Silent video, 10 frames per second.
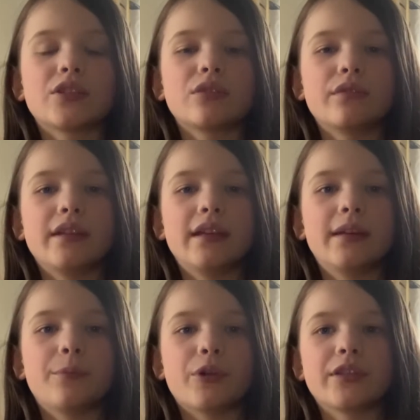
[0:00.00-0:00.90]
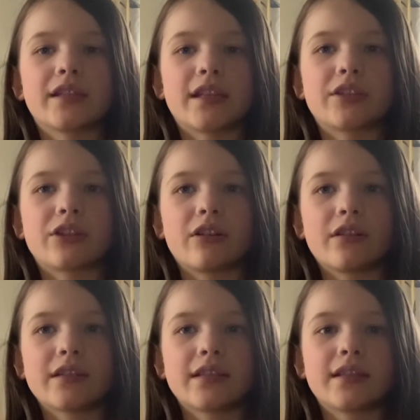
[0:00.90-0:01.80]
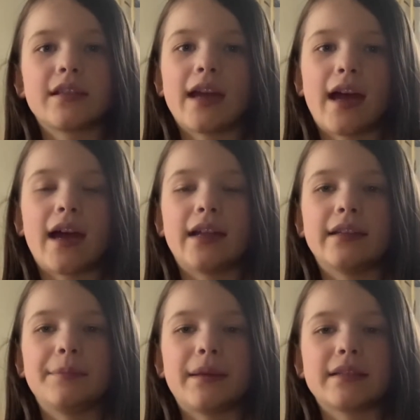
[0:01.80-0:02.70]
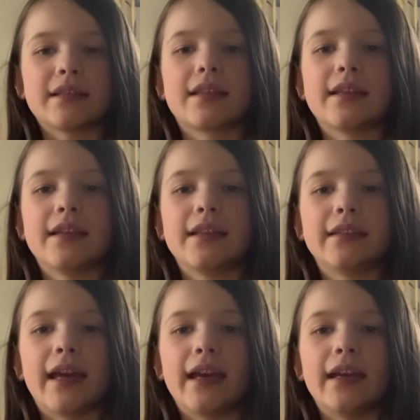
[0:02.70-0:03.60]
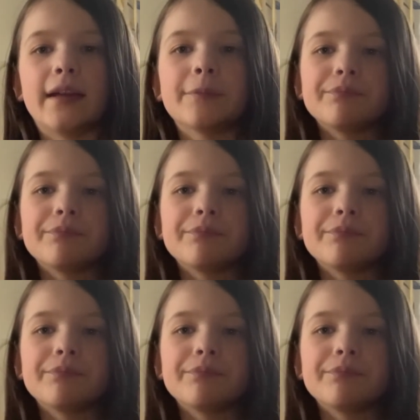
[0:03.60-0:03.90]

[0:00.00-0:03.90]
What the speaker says: to the Princess Trust, and basically they